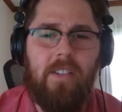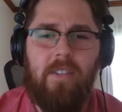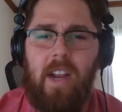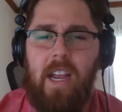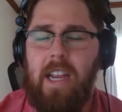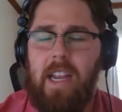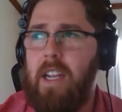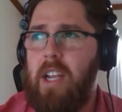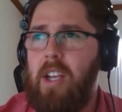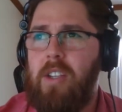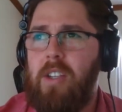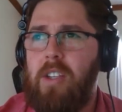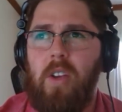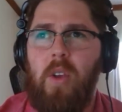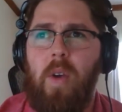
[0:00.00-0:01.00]
right.
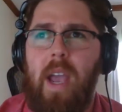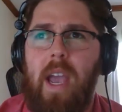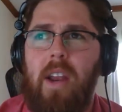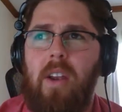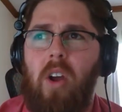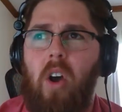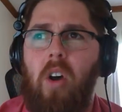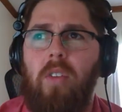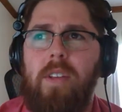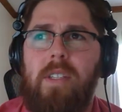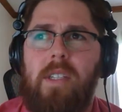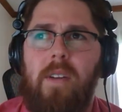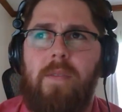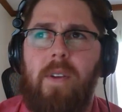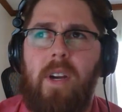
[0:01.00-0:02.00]
So you had all these
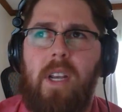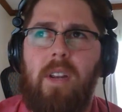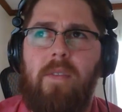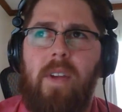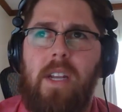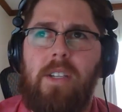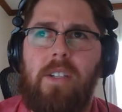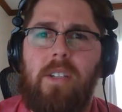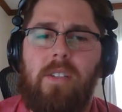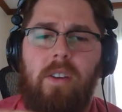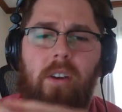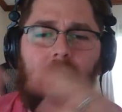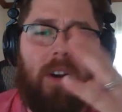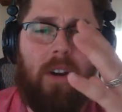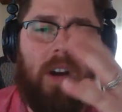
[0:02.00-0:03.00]
different conventions
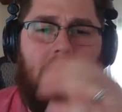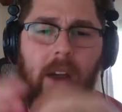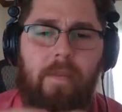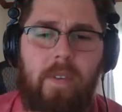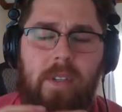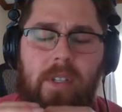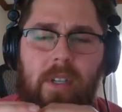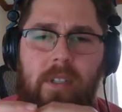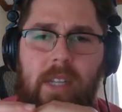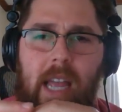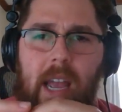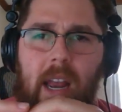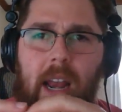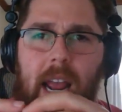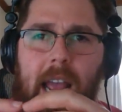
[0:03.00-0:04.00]
or conferences
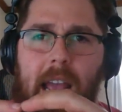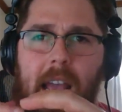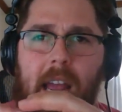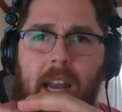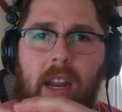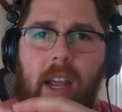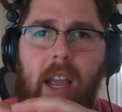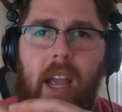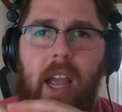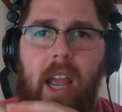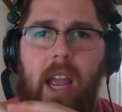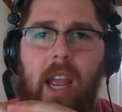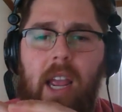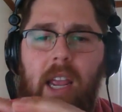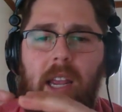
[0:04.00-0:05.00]
that had
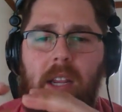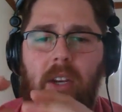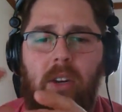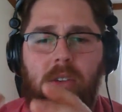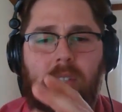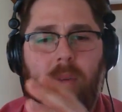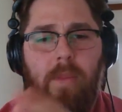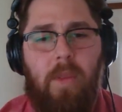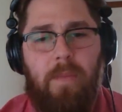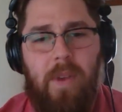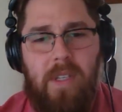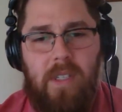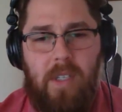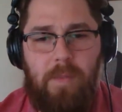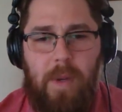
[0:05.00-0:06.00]
some of the
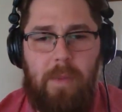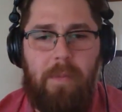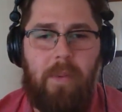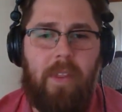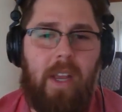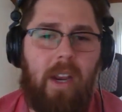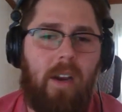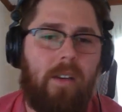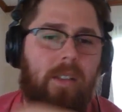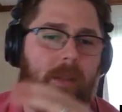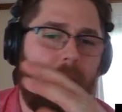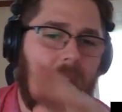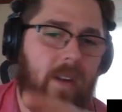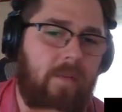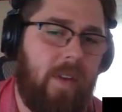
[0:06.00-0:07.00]
business people there, some
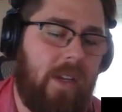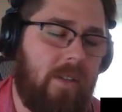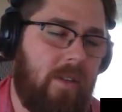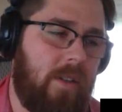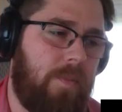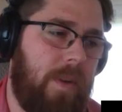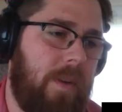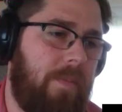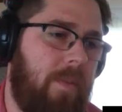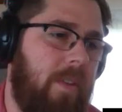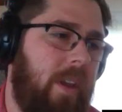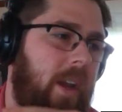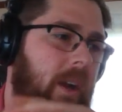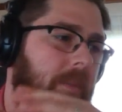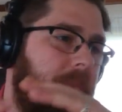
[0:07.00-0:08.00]
of the investors people
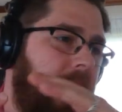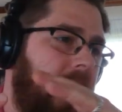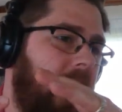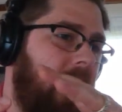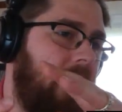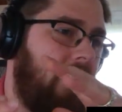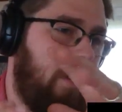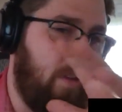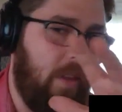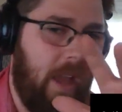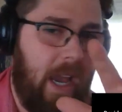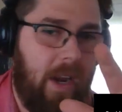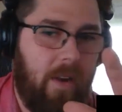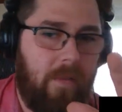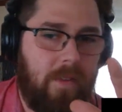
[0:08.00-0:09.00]
there, but there are a
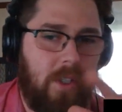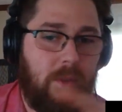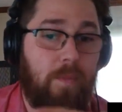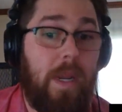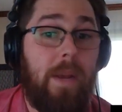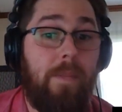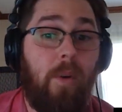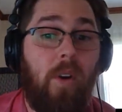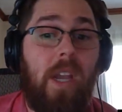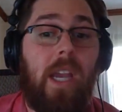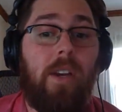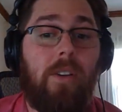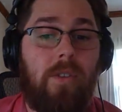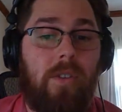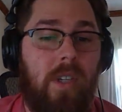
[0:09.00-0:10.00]
lot of just people
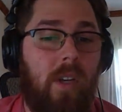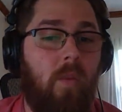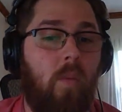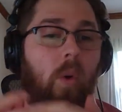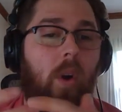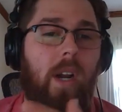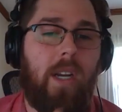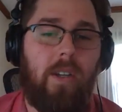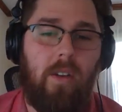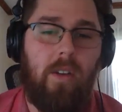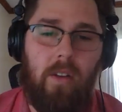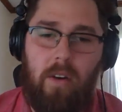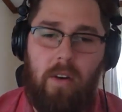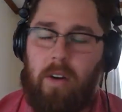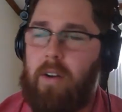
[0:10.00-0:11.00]
interested, wanting to
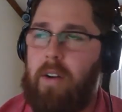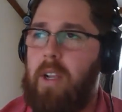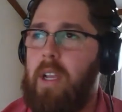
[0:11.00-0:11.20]
learn.